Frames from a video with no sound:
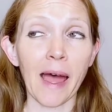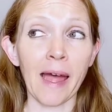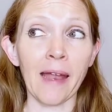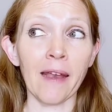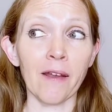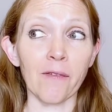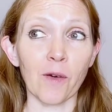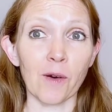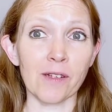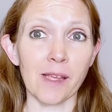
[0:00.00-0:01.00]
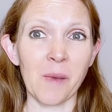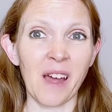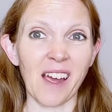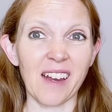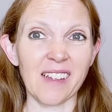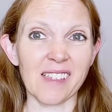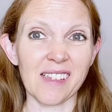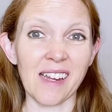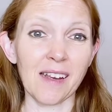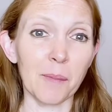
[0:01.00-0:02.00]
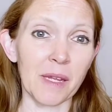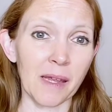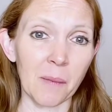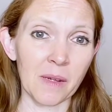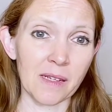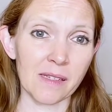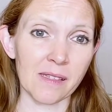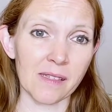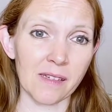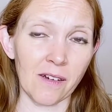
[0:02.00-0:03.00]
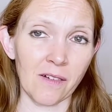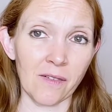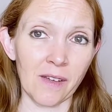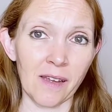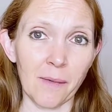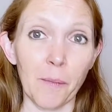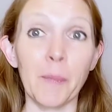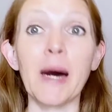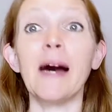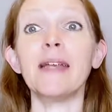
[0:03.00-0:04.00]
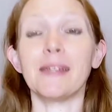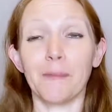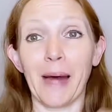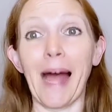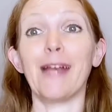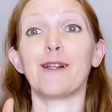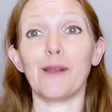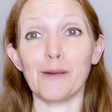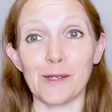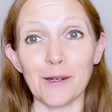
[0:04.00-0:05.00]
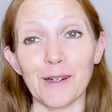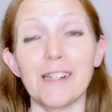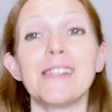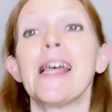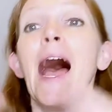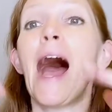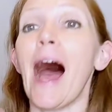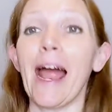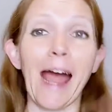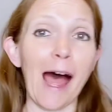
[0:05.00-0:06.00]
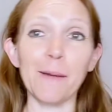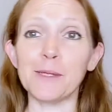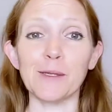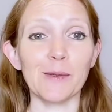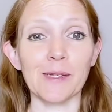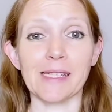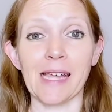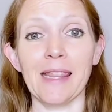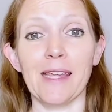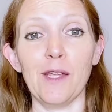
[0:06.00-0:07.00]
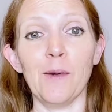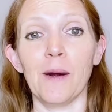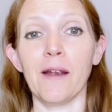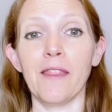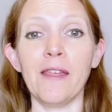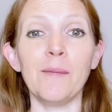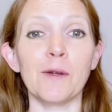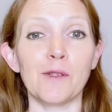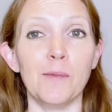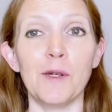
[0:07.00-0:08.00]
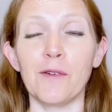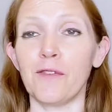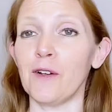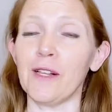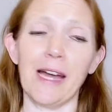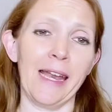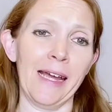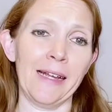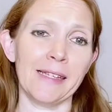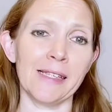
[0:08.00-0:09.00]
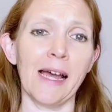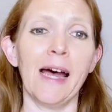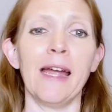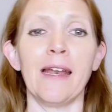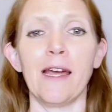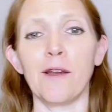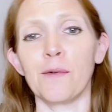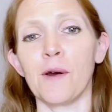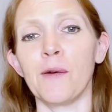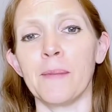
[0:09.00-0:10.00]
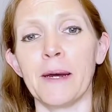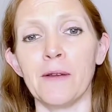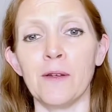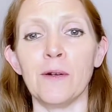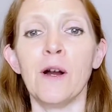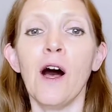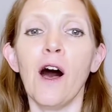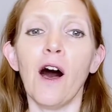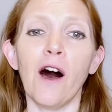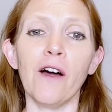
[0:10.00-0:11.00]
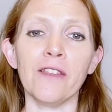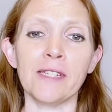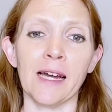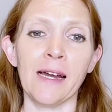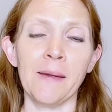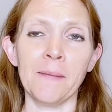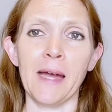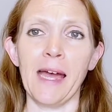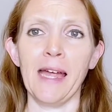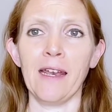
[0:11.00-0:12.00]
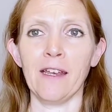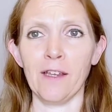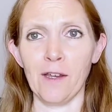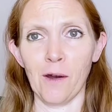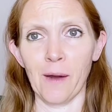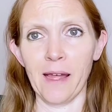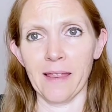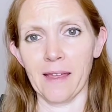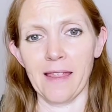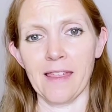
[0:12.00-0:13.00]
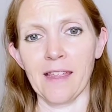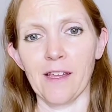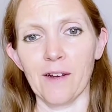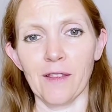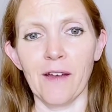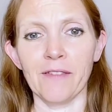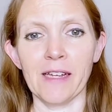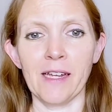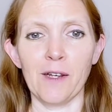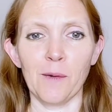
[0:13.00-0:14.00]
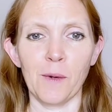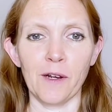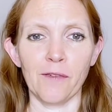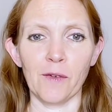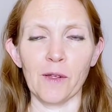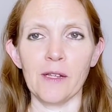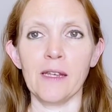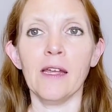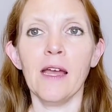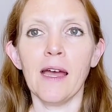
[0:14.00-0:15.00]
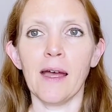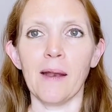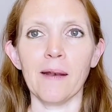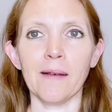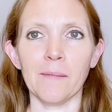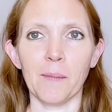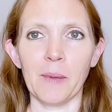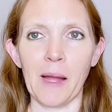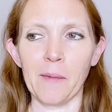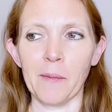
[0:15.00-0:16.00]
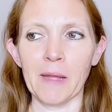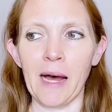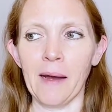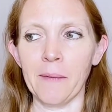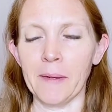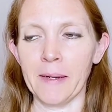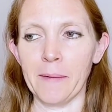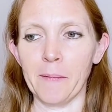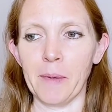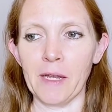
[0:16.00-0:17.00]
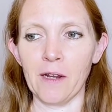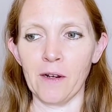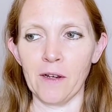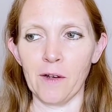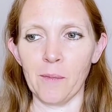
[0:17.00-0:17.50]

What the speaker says: And of course, I'm not going to stand up to them because, but behind closed doors, I absolutely say that you are the most beautiful, and I sigh and I groan about you all the time. And, I think that you're lovely and you're wonderful and blah, blah, blah. But you're